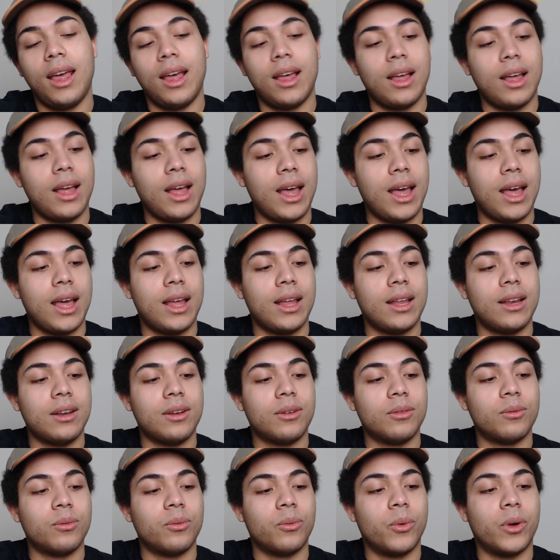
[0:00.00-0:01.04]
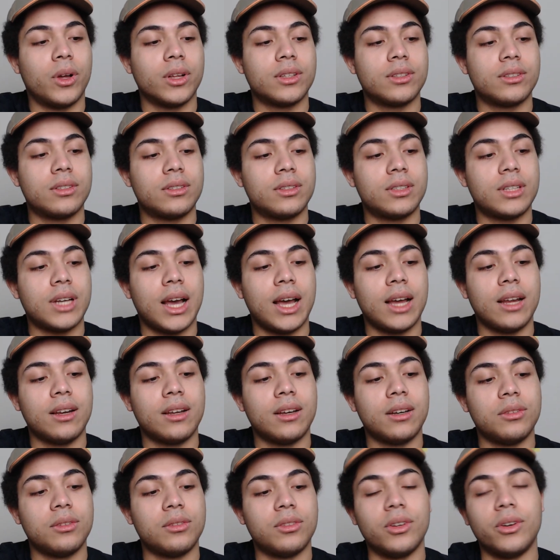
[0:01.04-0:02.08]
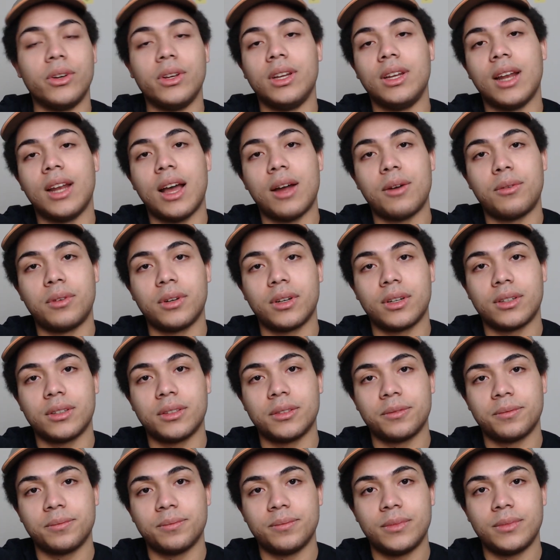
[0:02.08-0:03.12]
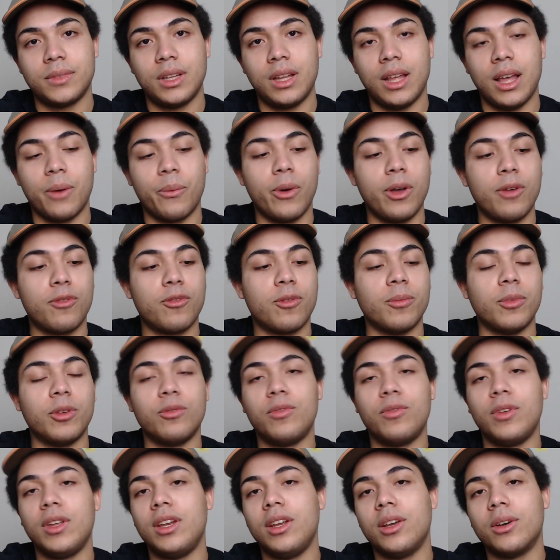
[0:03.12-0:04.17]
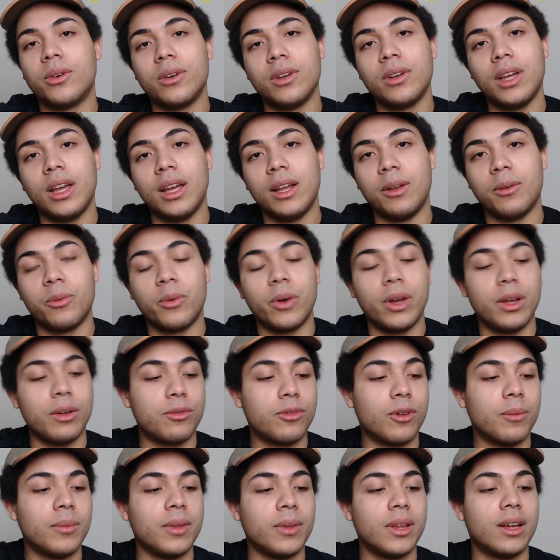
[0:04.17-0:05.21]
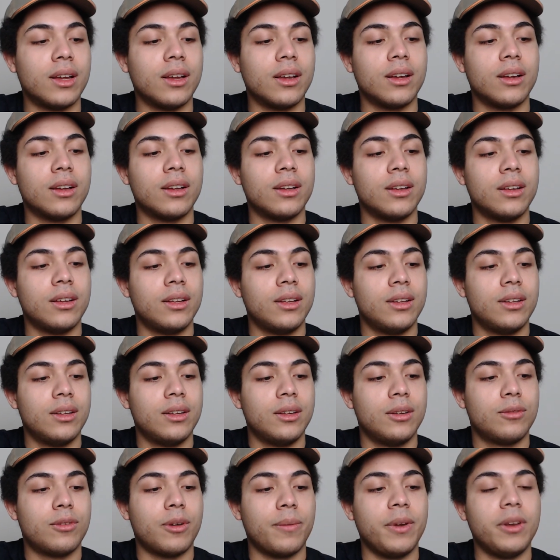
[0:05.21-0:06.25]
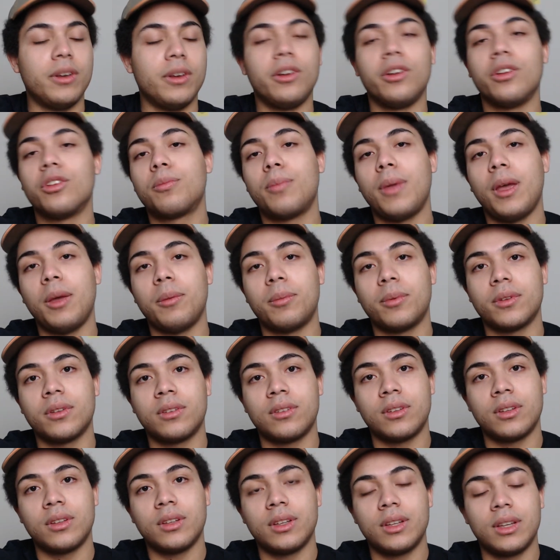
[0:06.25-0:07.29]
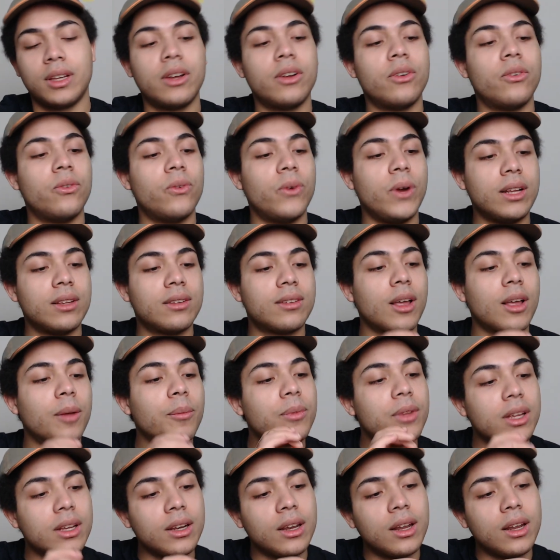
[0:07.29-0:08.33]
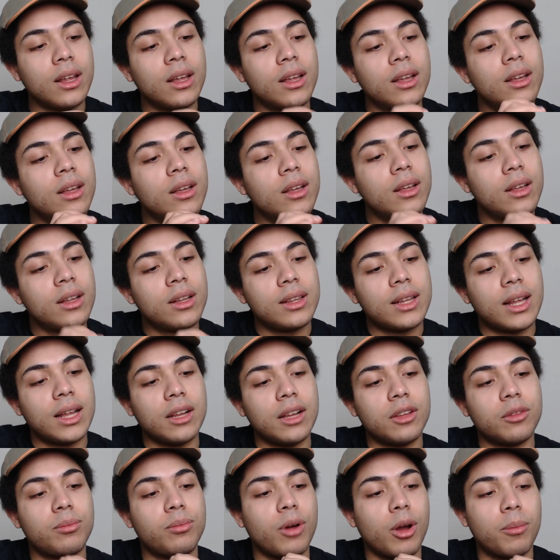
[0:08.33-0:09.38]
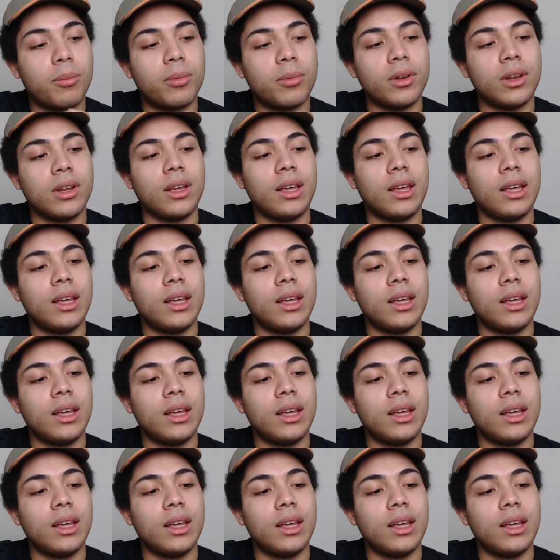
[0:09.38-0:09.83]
and what China is doing in Africa, away from the video and away from the newspapers. Read something that is properly